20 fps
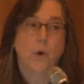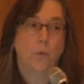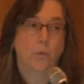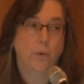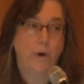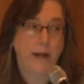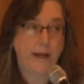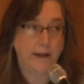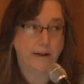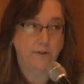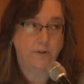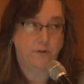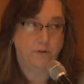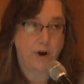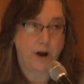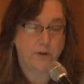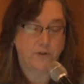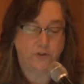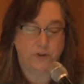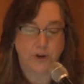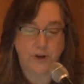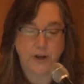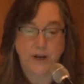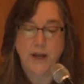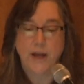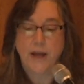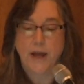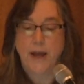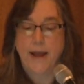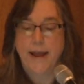reconstruction,
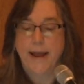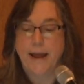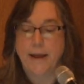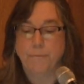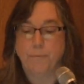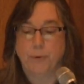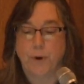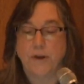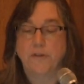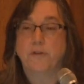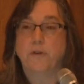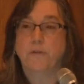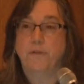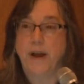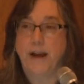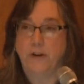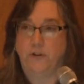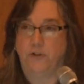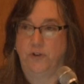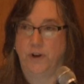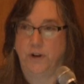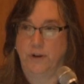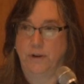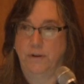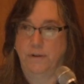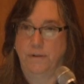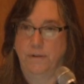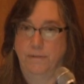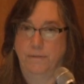and preservation.